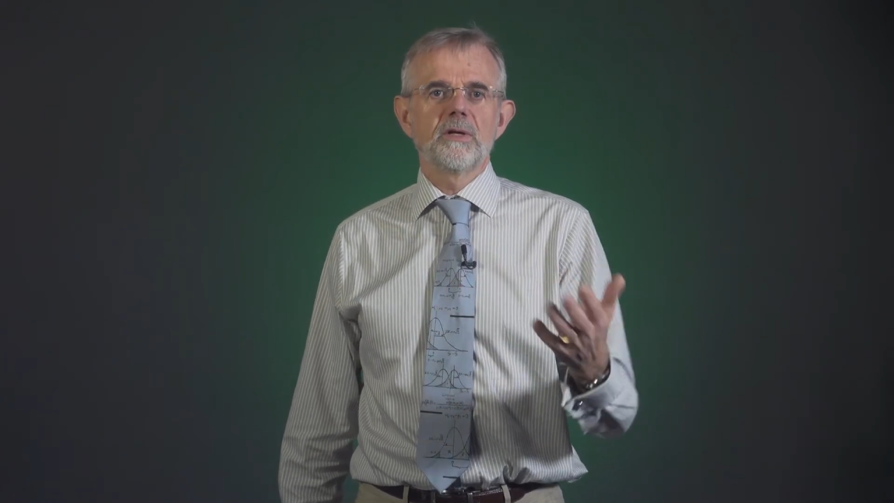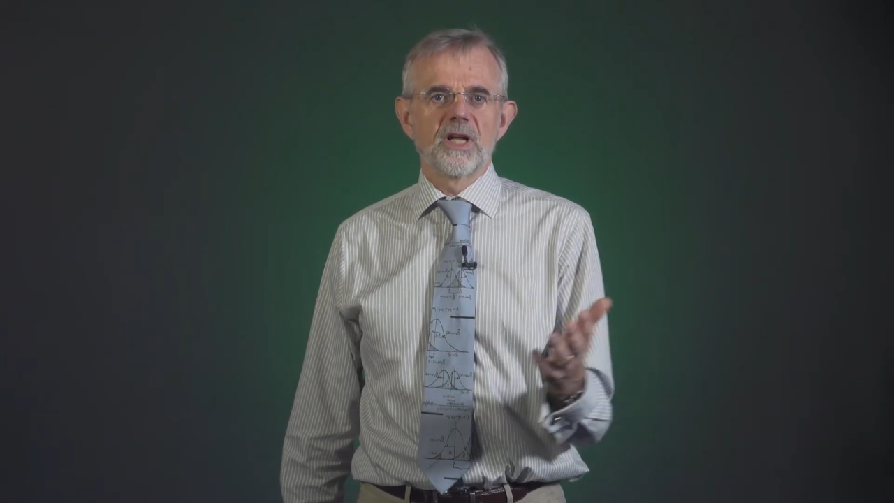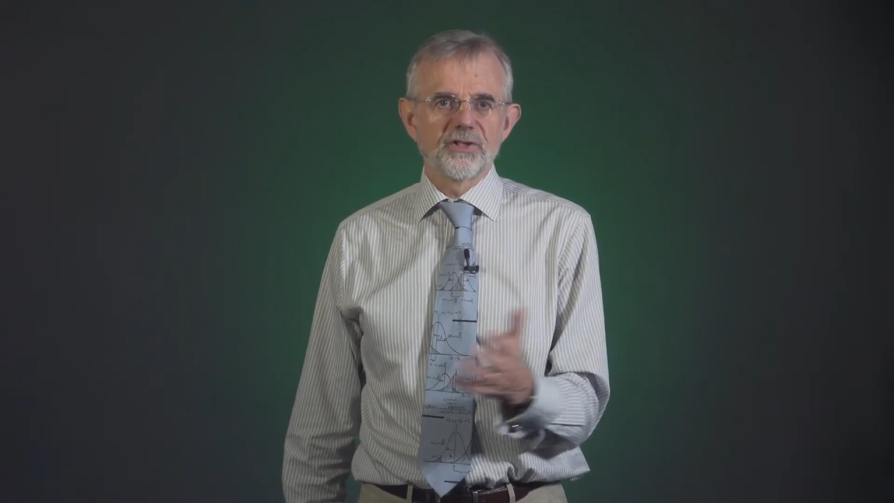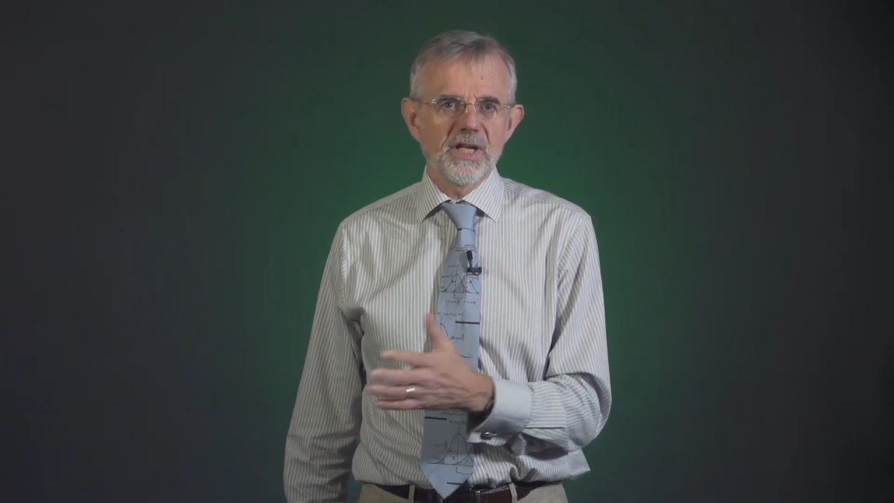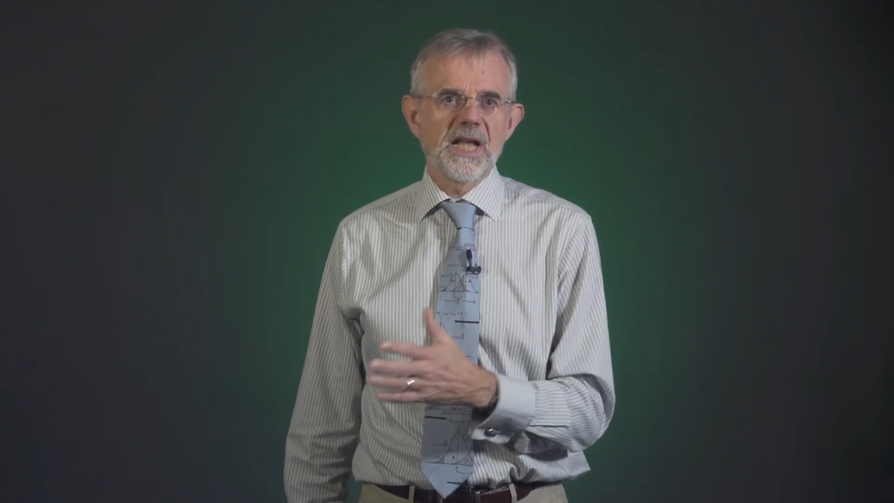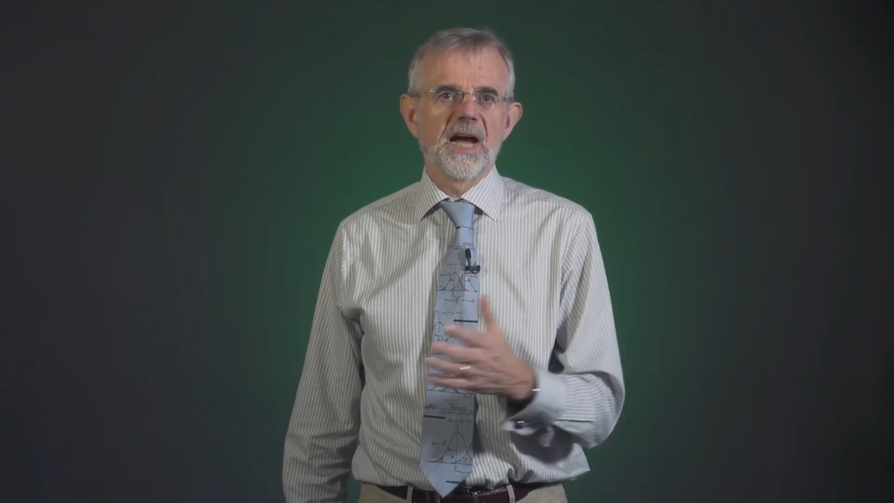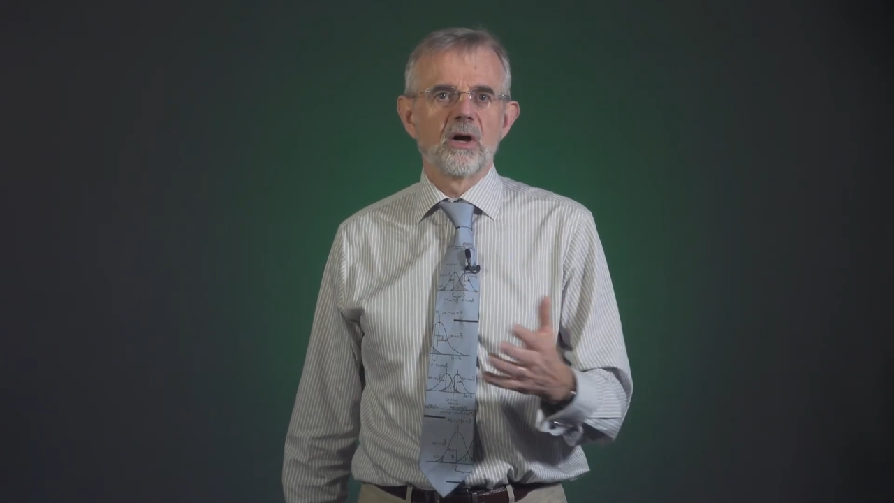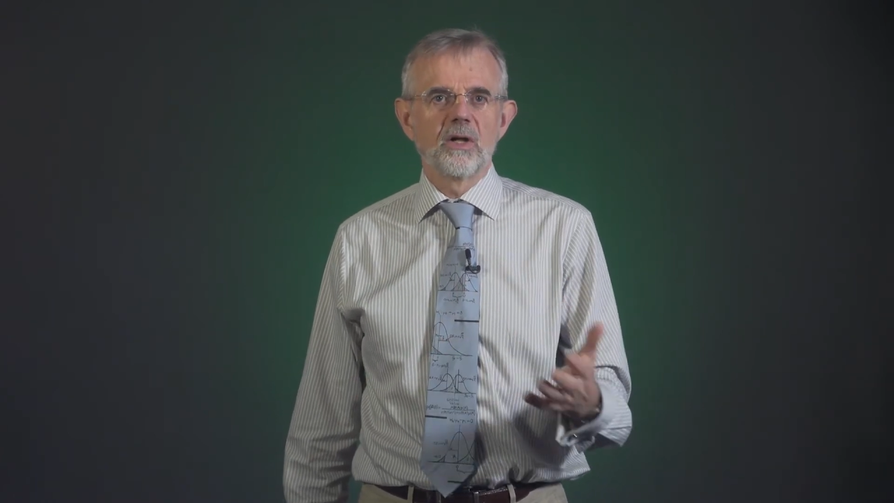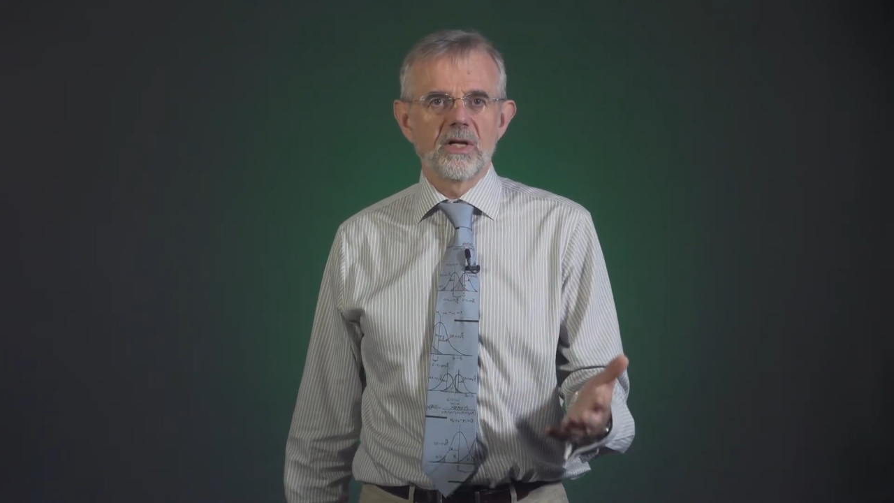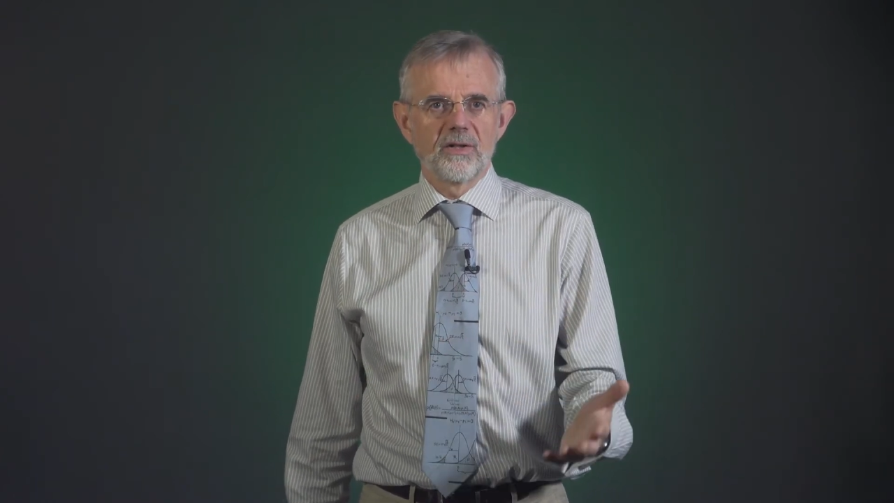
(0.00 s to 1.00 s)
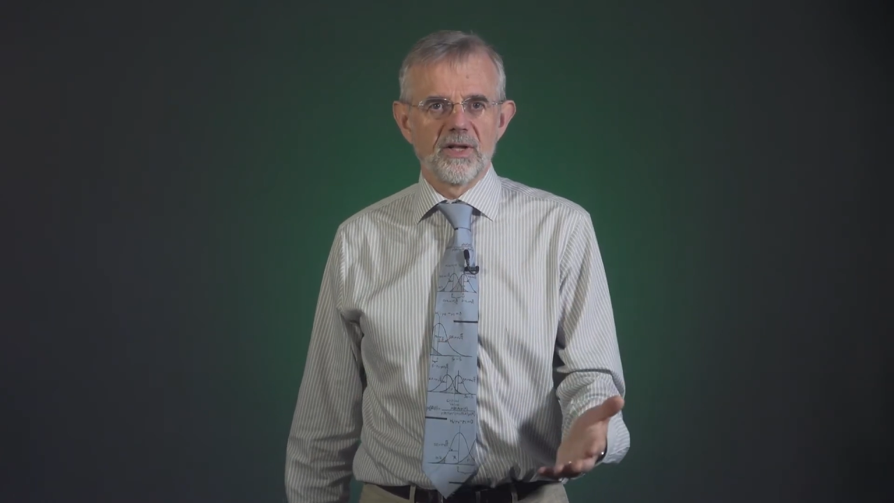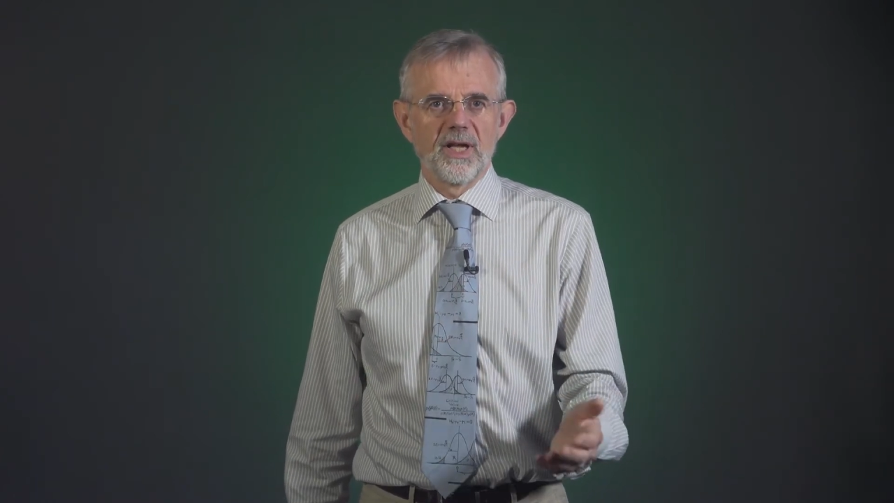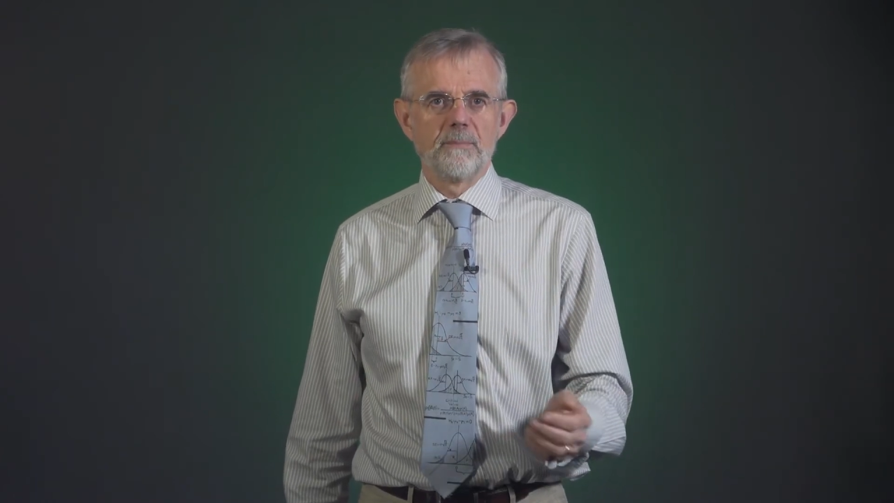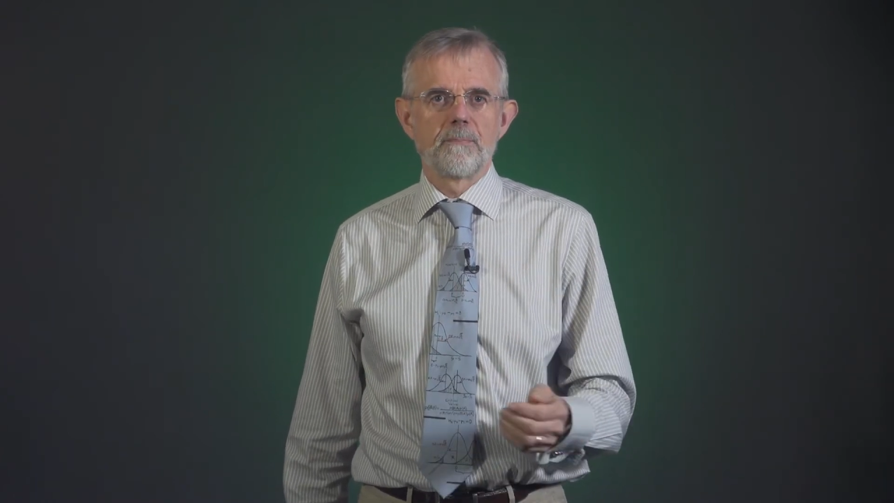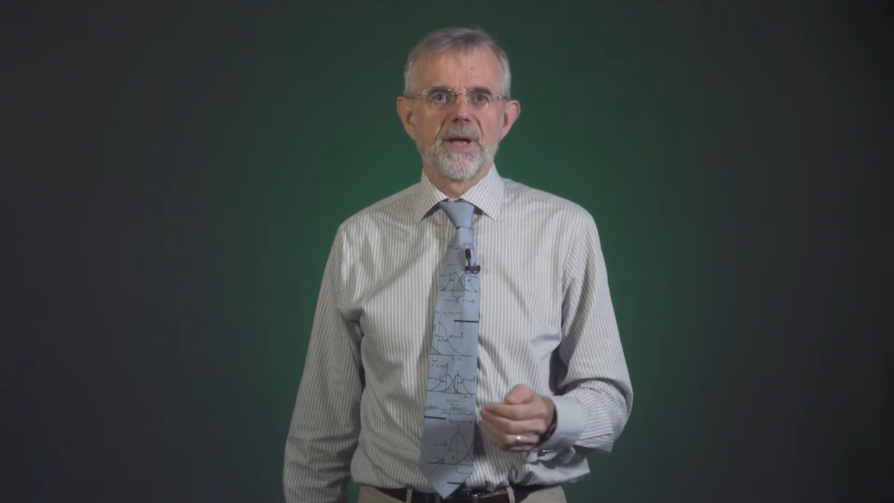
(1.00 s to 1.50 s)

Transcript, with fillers: and see how the